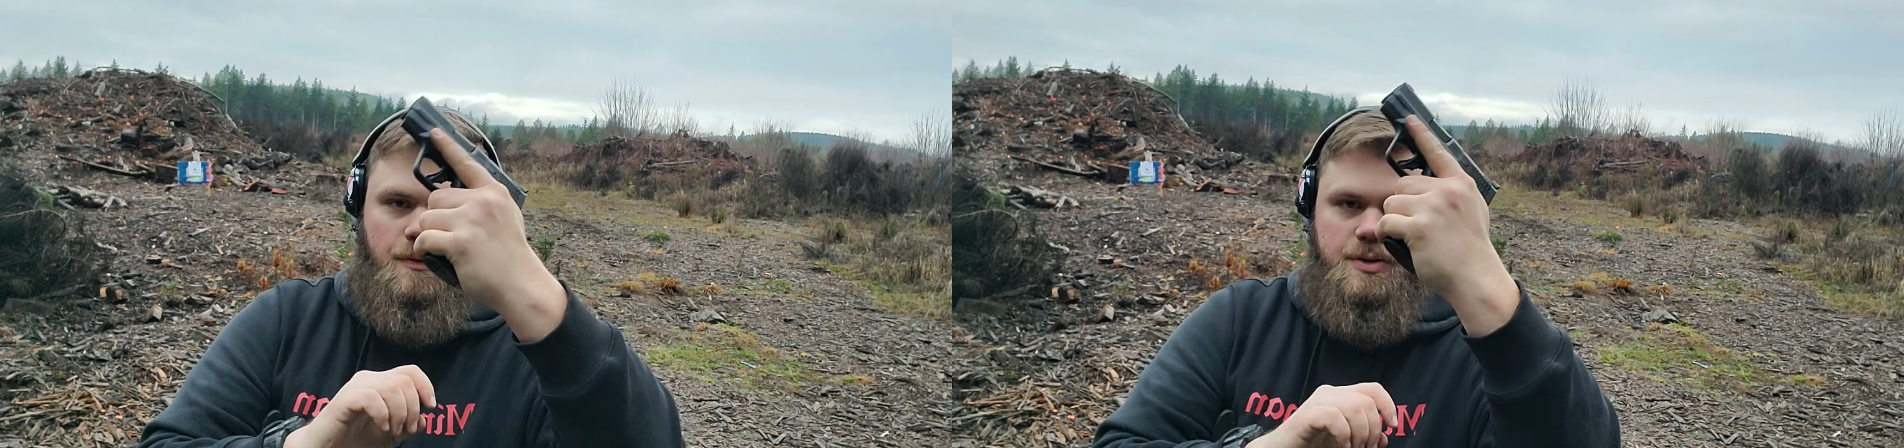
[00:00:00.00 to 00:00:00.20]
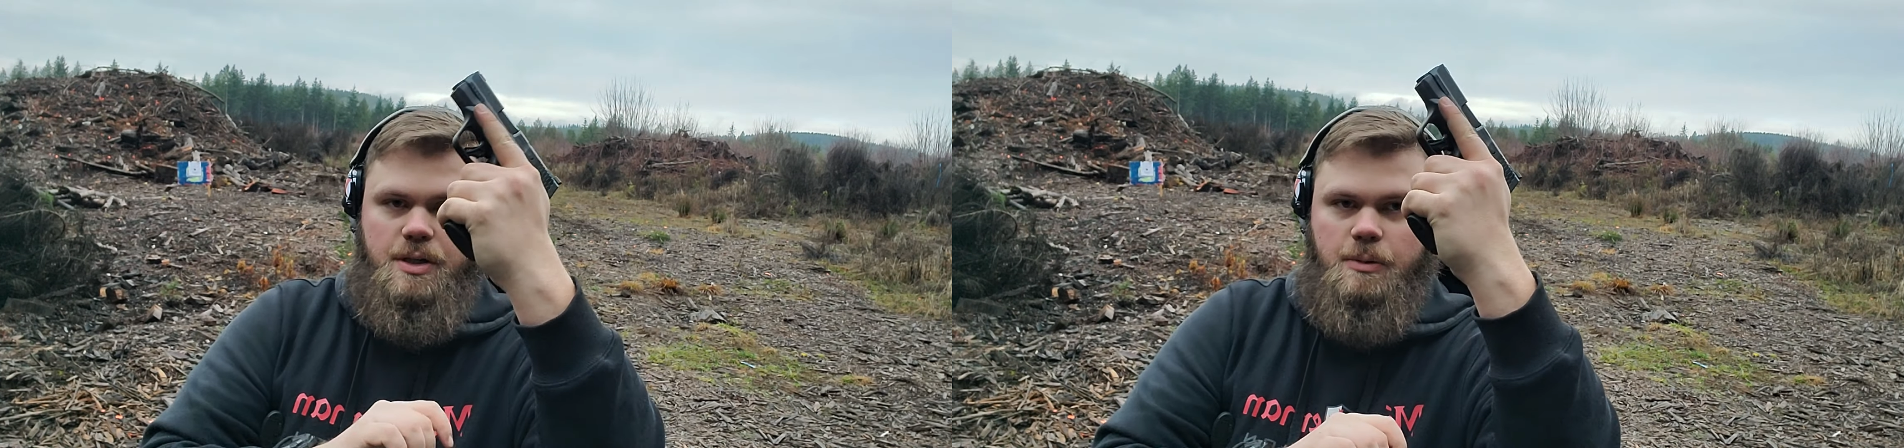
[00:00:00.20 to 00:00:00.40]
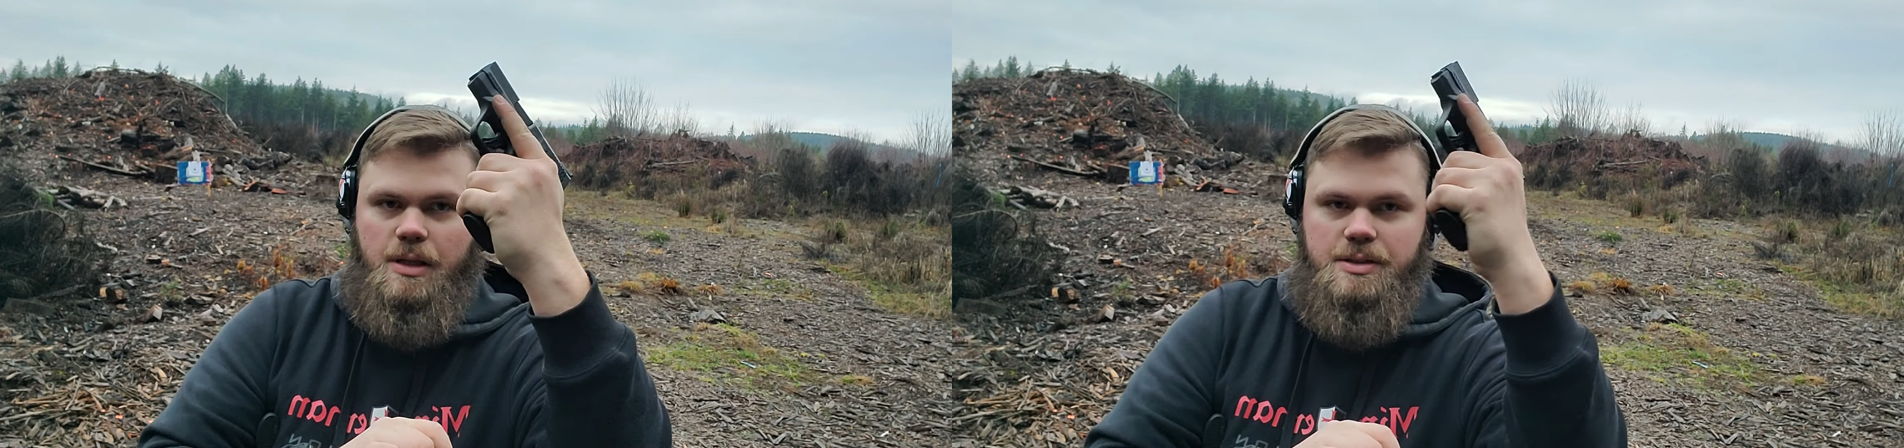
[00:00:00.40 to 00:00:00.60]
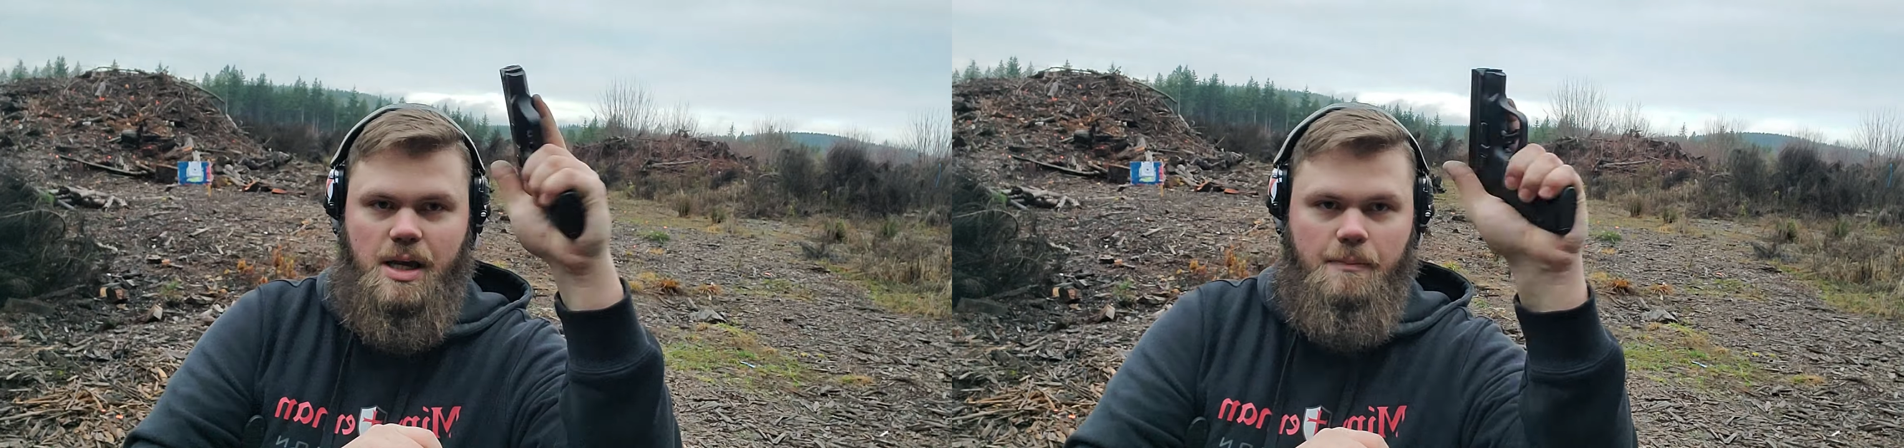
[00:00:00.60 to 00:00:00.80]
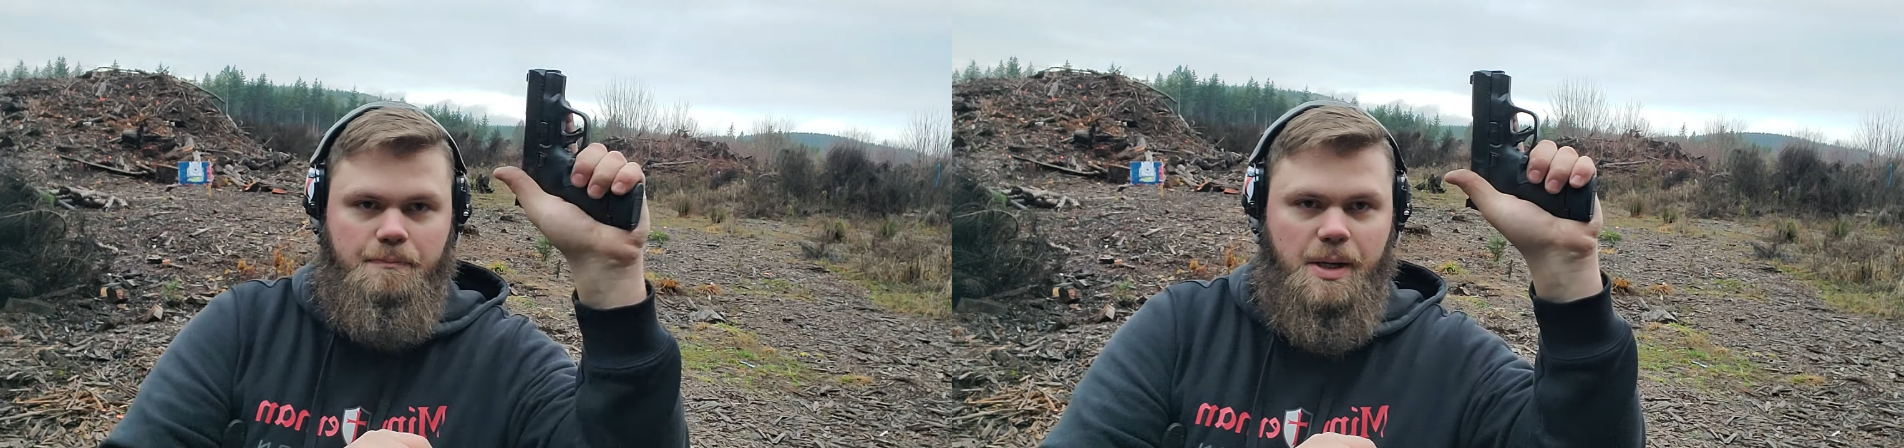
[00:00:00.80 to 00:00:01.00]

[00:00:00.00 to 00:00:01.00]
for someone that's got